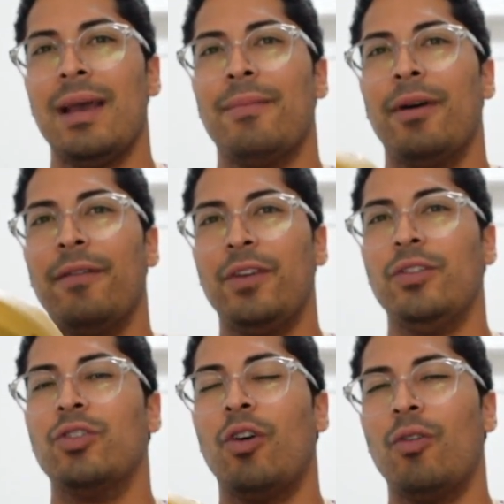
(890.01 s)
But if you
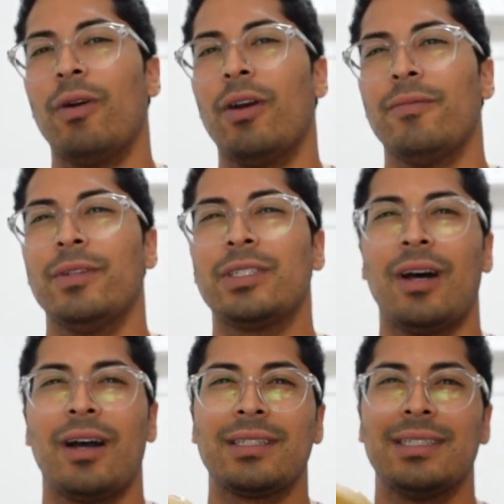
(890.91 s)
don't wear them with
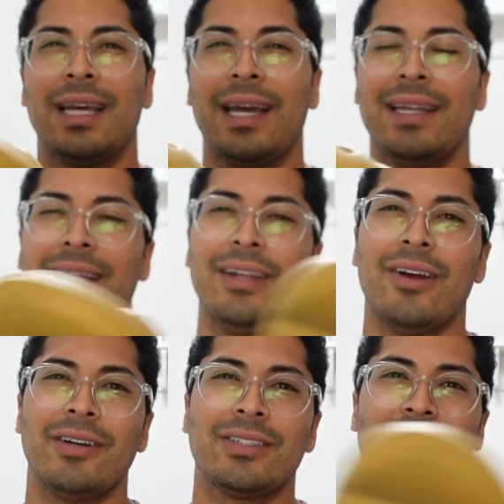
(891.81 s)
socks, then, you
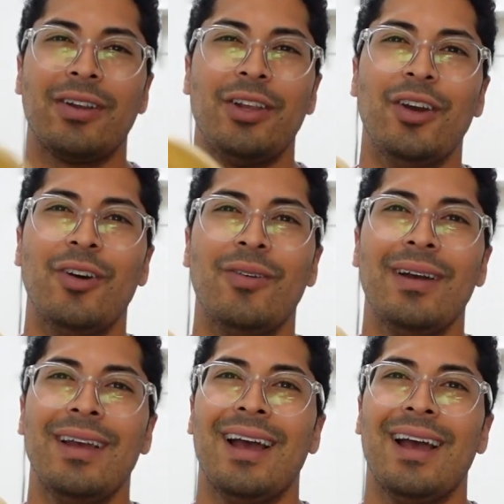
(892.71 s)
know, it's on you.